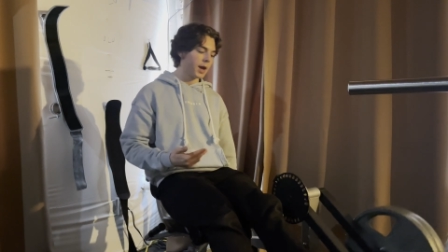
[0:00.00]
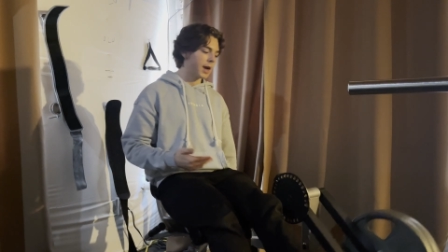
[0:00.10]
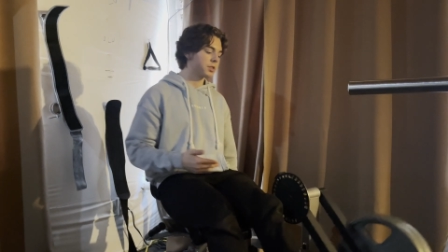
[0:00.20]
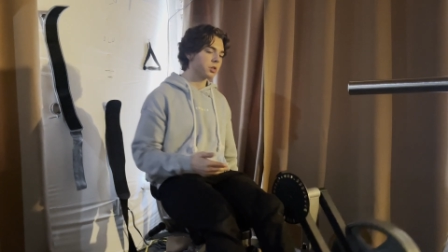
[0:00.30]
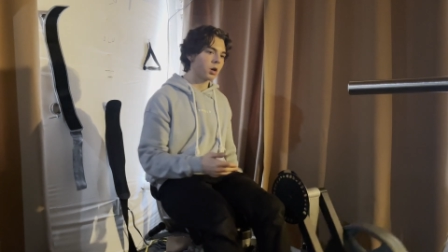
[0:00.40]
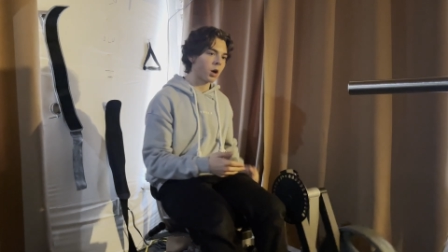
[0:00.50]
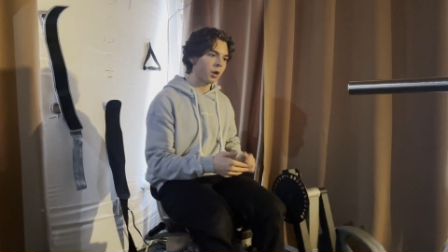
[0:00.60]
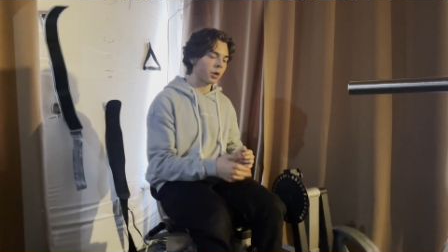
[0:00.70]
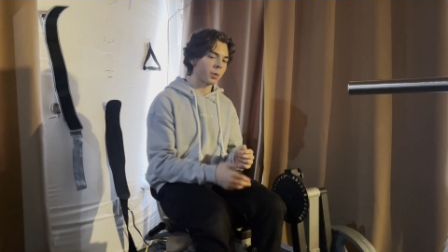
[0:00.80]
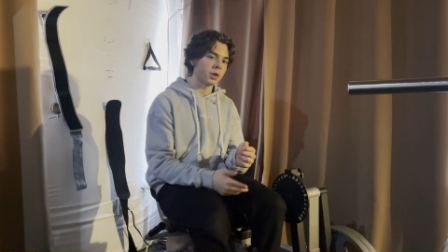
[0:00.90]
It's a little
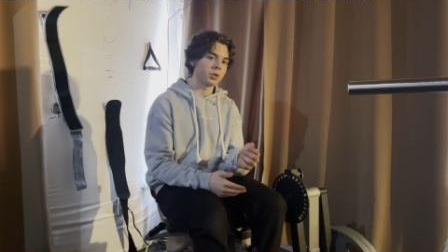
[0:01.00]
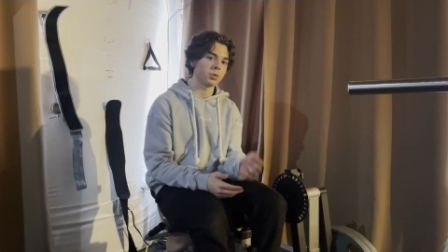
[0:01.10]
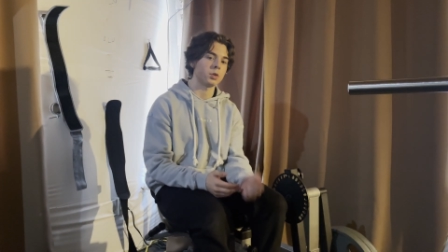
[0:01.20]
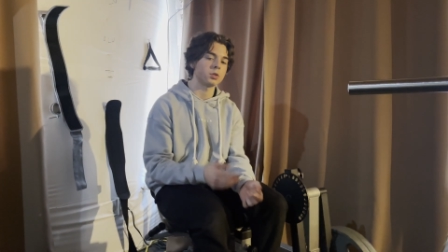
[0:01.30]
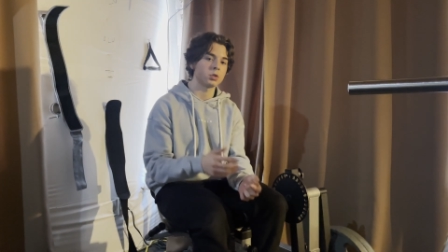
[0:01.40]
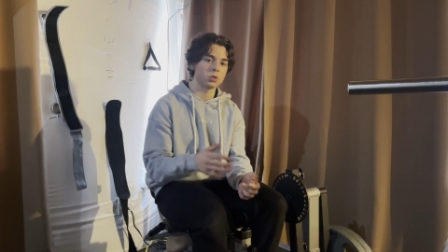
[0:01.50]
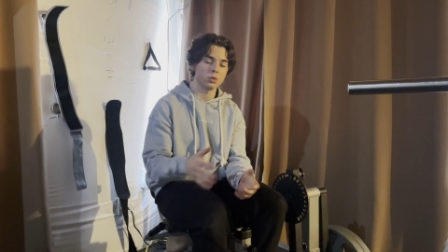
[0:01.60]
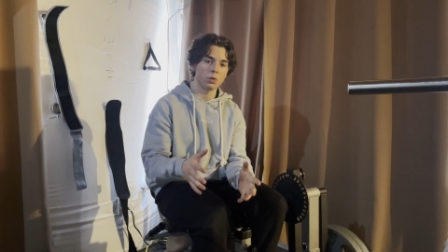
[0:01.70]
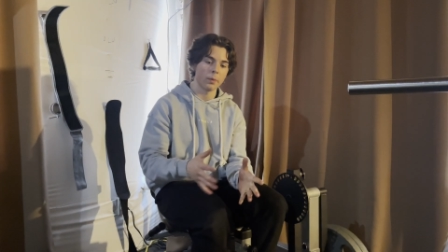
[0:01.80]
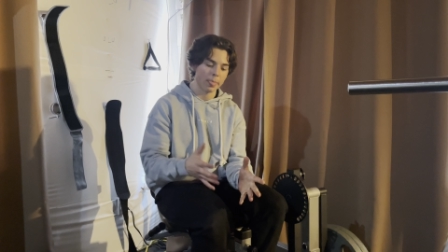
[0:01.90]
harder when you're doing 2